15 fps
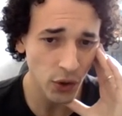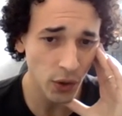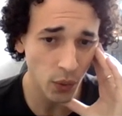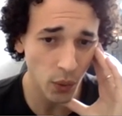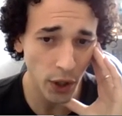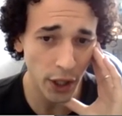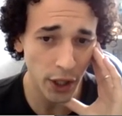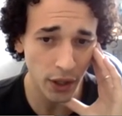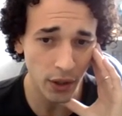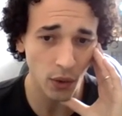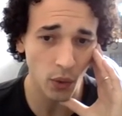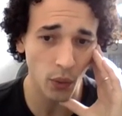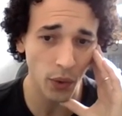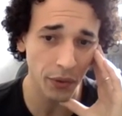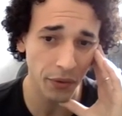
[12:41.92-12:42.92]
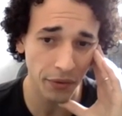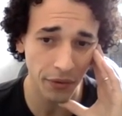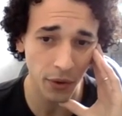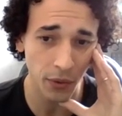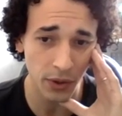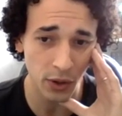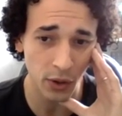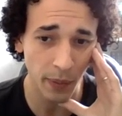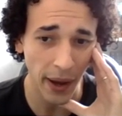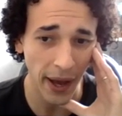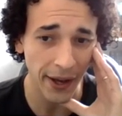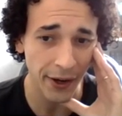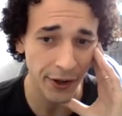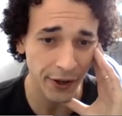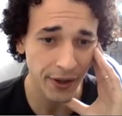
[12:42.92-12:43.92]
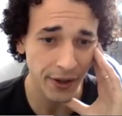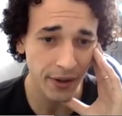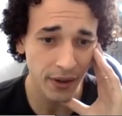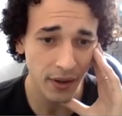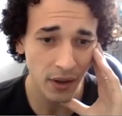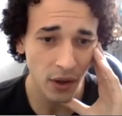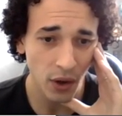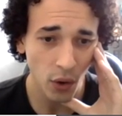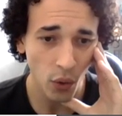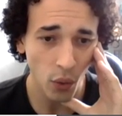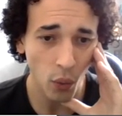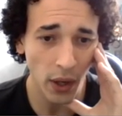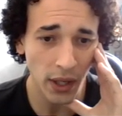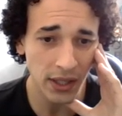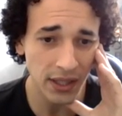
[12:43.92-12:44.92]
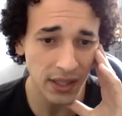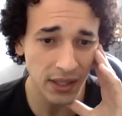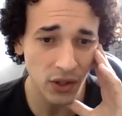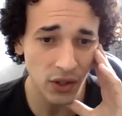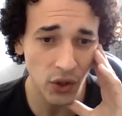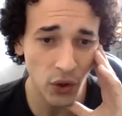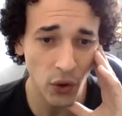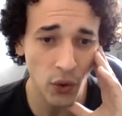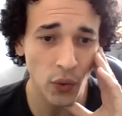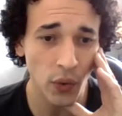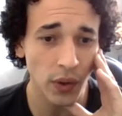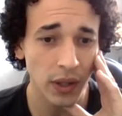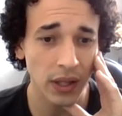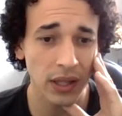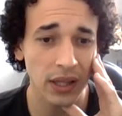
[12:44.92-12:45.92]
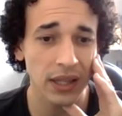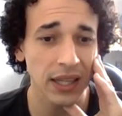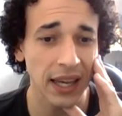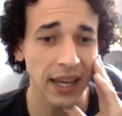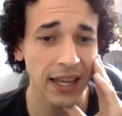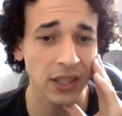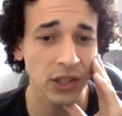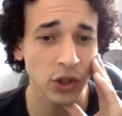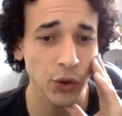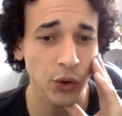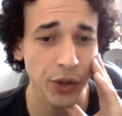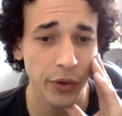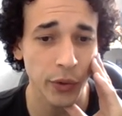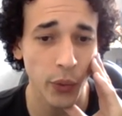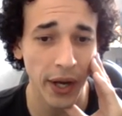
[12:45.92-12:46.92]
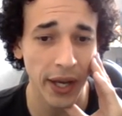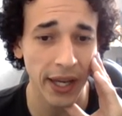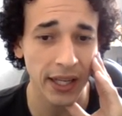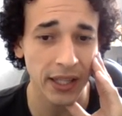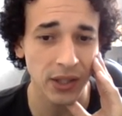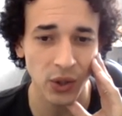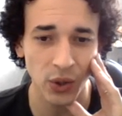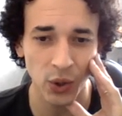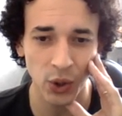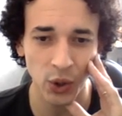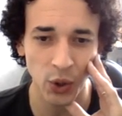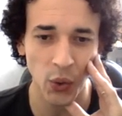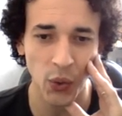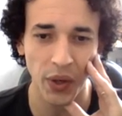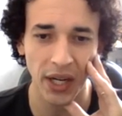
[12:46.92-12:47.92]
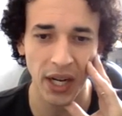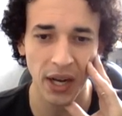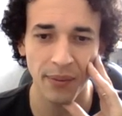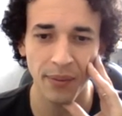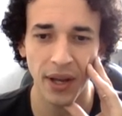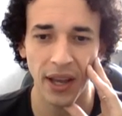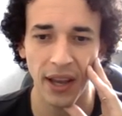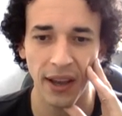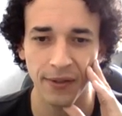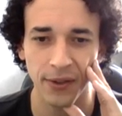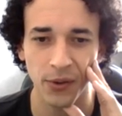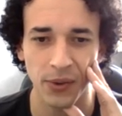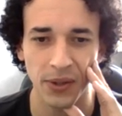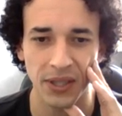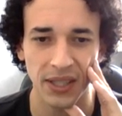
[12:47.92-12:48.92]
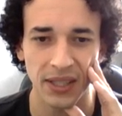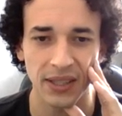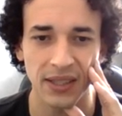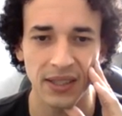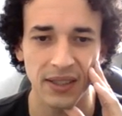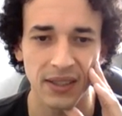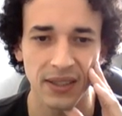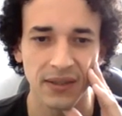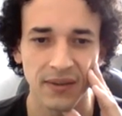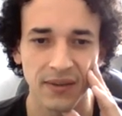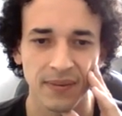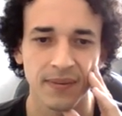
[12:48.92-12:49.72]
the work when we feel inspired, wanting to the entryway to showing up after resistance.